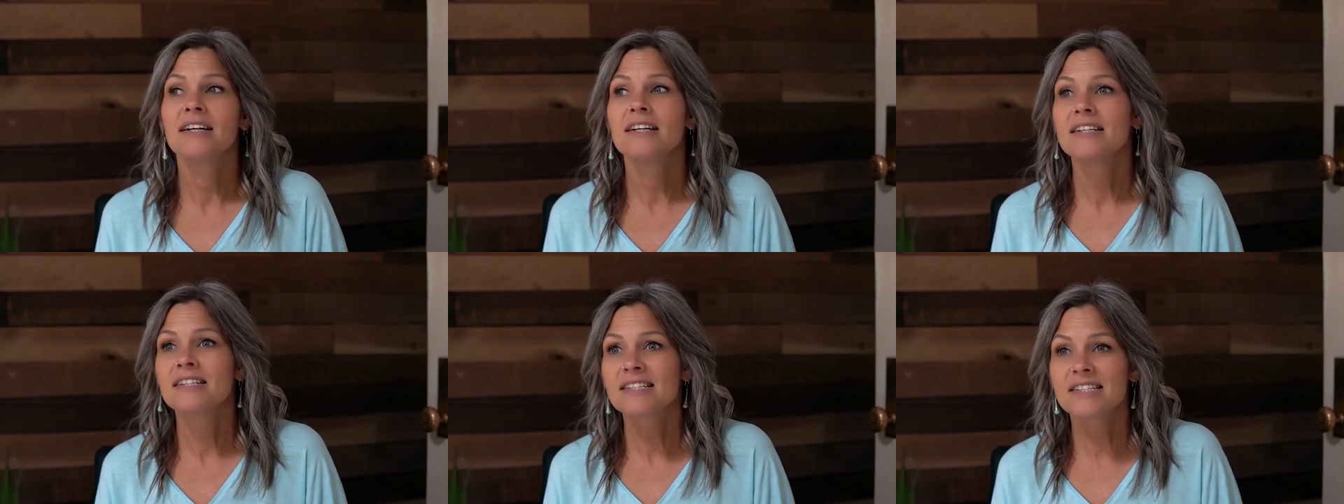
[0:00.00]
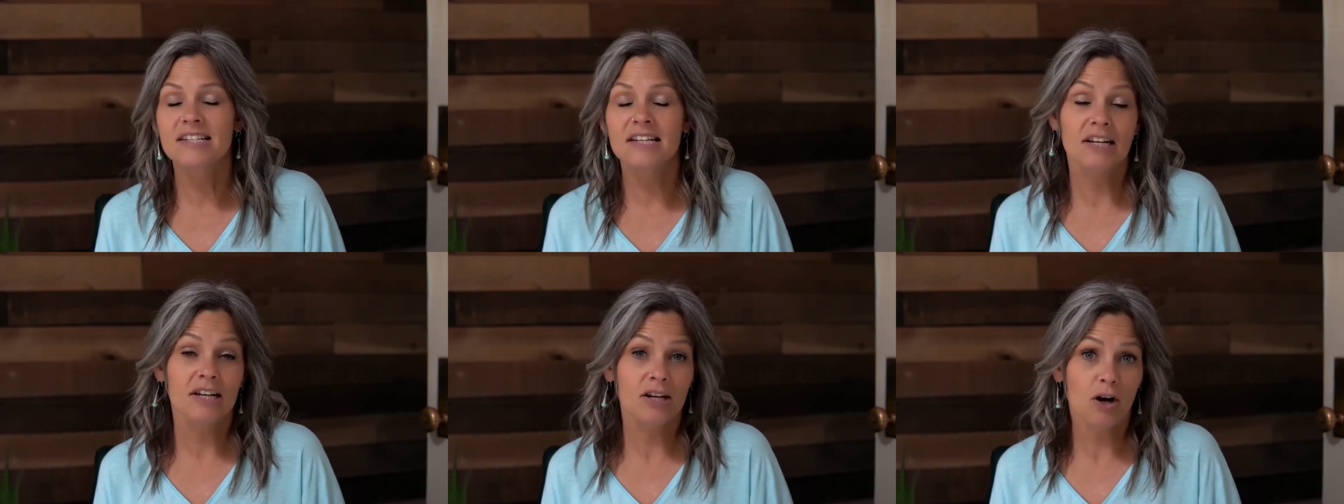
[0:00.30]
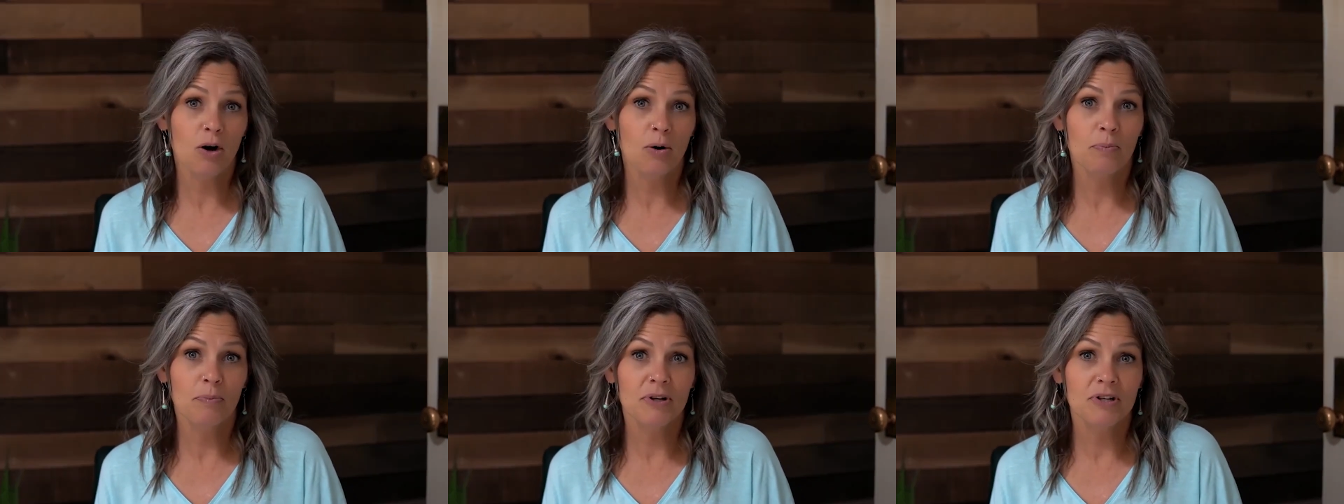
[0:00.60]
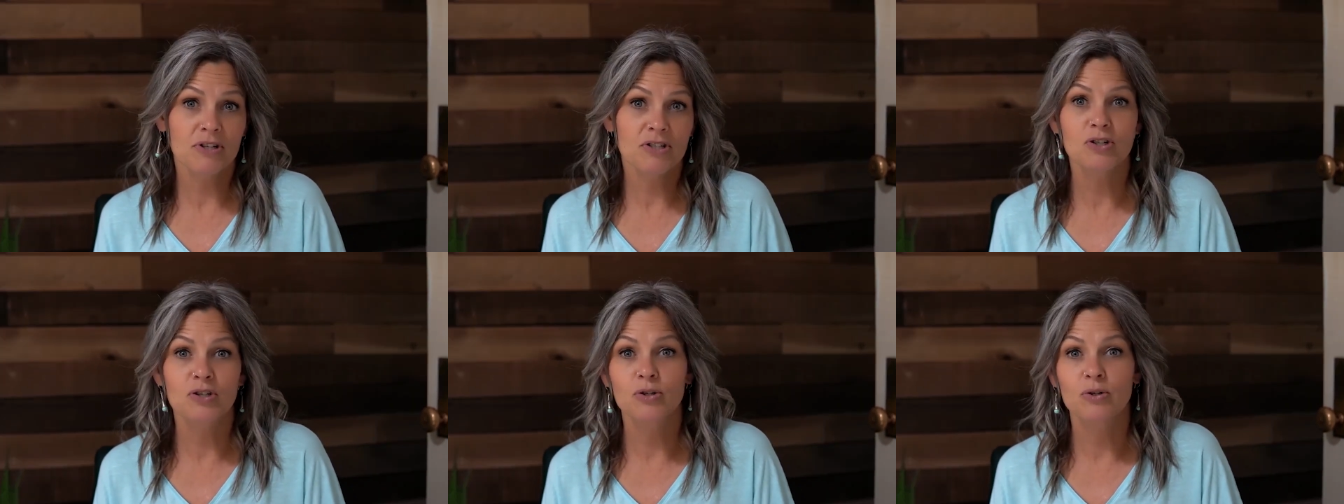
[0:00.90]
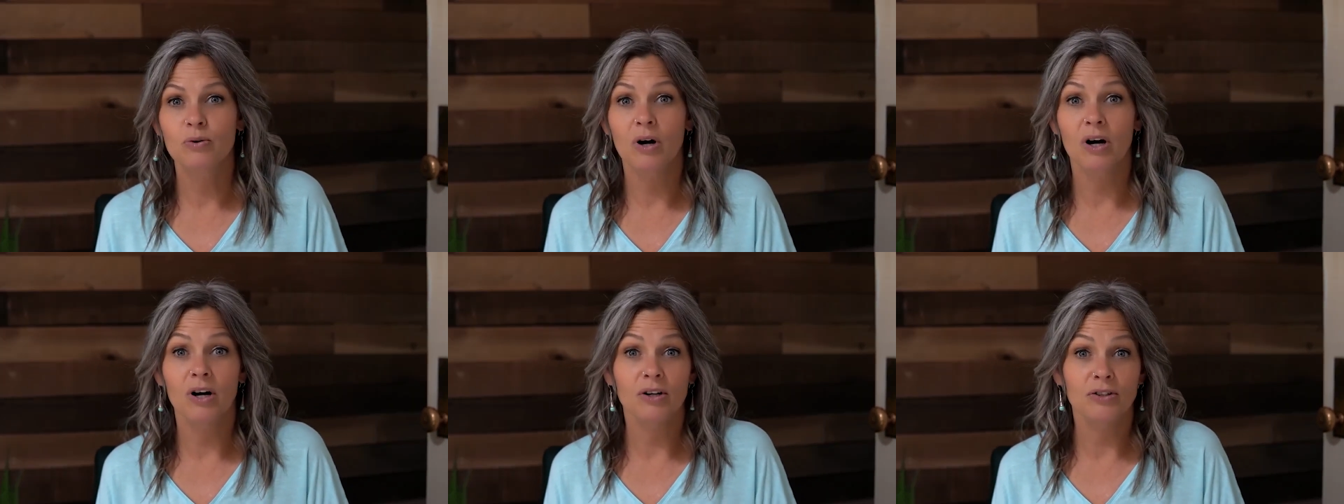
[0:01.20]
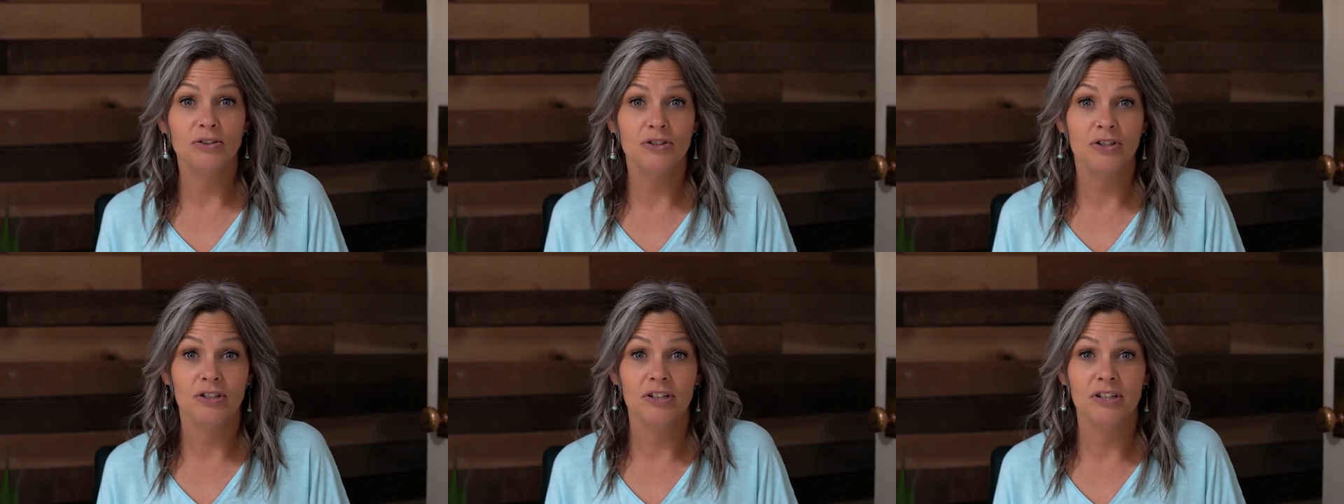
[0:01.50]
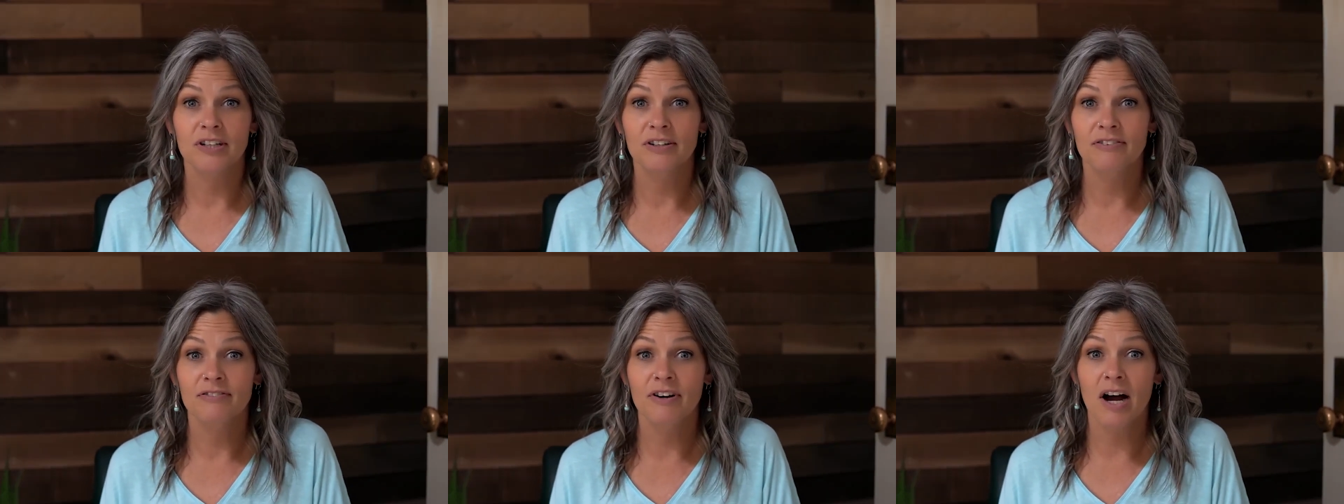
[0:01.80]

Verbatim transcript: Stay open to alternative